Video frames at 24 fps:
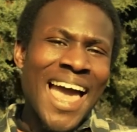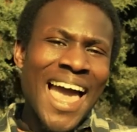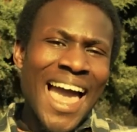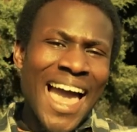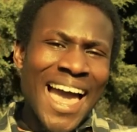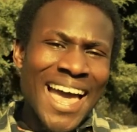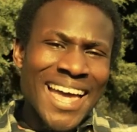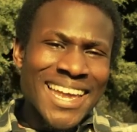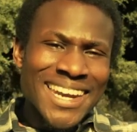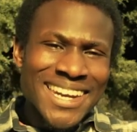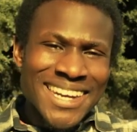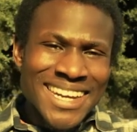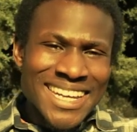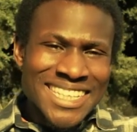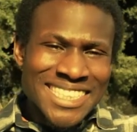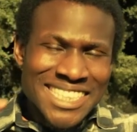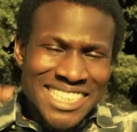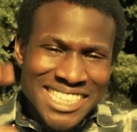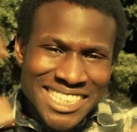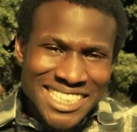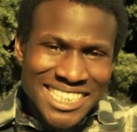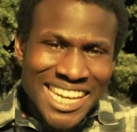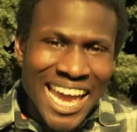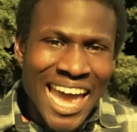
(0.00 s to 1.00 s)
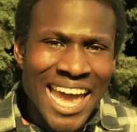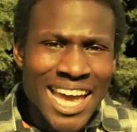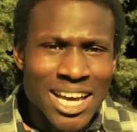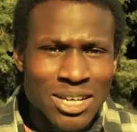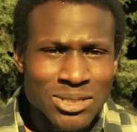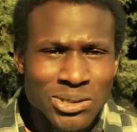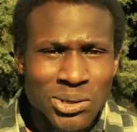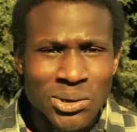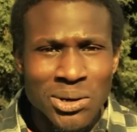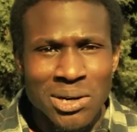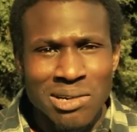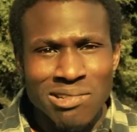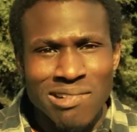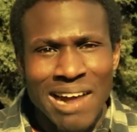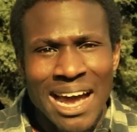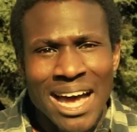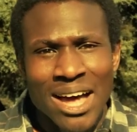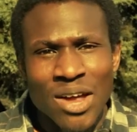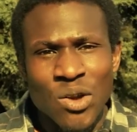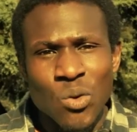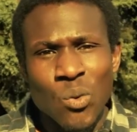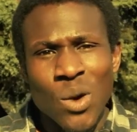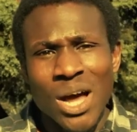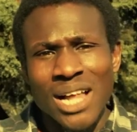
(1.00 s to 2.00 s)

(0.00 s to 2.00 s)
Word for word: and it's just chaos all around.